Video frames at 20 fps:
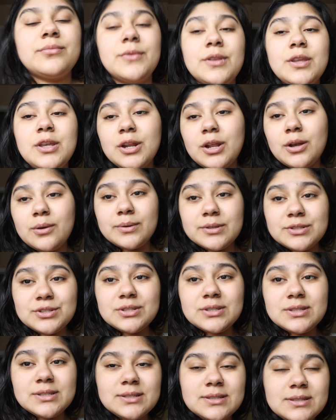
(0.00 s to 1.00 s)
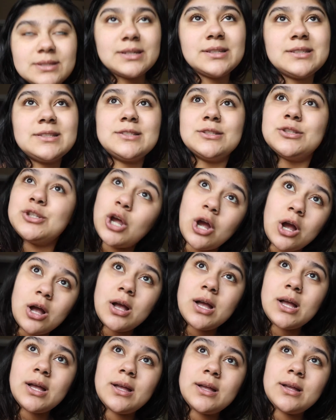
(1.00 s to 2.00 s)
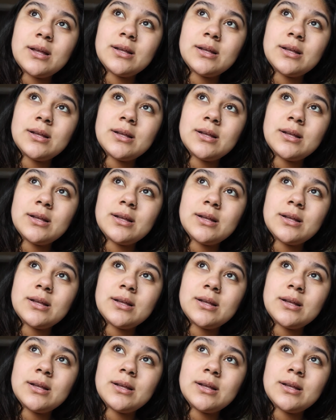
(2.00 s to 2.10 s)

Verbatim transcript: you know, it's just, it's not